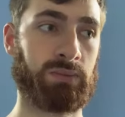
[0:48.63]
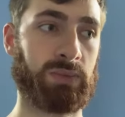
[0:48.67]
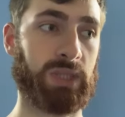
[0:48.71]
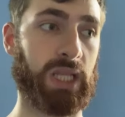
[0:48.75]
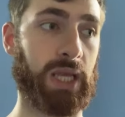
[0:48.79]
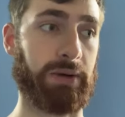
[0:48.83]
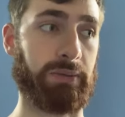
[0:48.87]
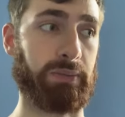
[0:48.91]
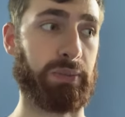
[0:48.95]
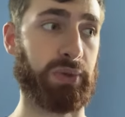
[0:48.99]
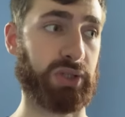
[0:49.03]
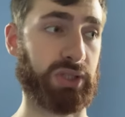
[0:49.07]

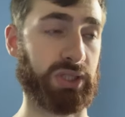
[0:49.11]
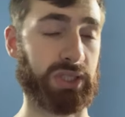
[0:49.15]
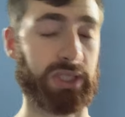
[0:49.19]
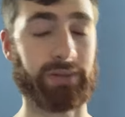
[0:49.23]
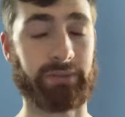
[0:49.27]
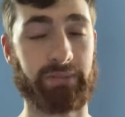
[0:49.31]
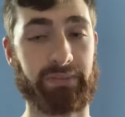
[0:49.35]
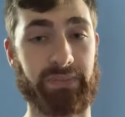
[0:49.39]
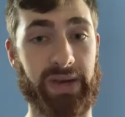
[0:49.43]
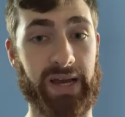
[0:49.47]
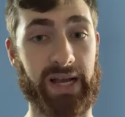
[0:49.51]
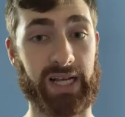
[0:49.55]
Devin Bush is
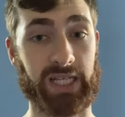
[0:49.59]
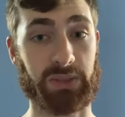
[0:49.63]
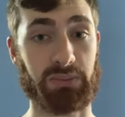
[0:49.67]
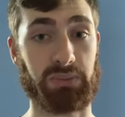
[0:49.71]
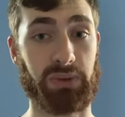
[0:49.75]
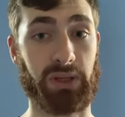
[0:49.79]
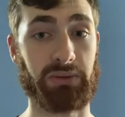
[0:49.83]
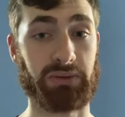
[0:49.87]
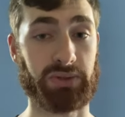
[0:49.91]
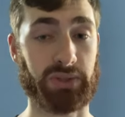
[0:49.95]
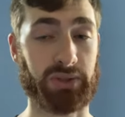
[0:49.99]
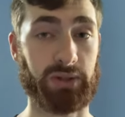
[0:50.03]
coming back.
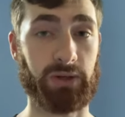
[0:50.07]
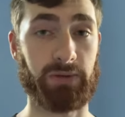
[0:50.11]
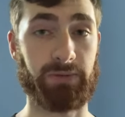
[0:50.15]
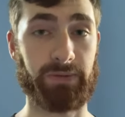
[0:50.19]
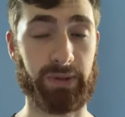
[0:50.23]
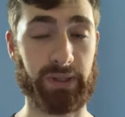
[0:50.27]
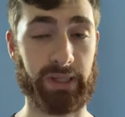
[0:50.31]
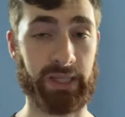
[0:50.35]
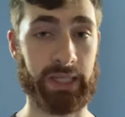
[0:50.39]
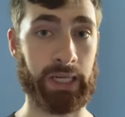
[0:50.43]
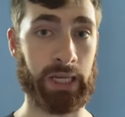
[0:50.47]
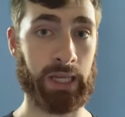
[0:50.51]
Spillane was going to
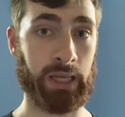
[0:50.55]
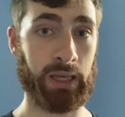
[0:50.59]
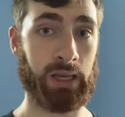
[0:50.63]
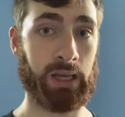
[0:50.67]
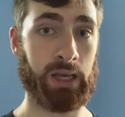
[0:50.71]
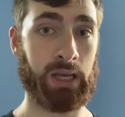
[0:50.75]
fill in.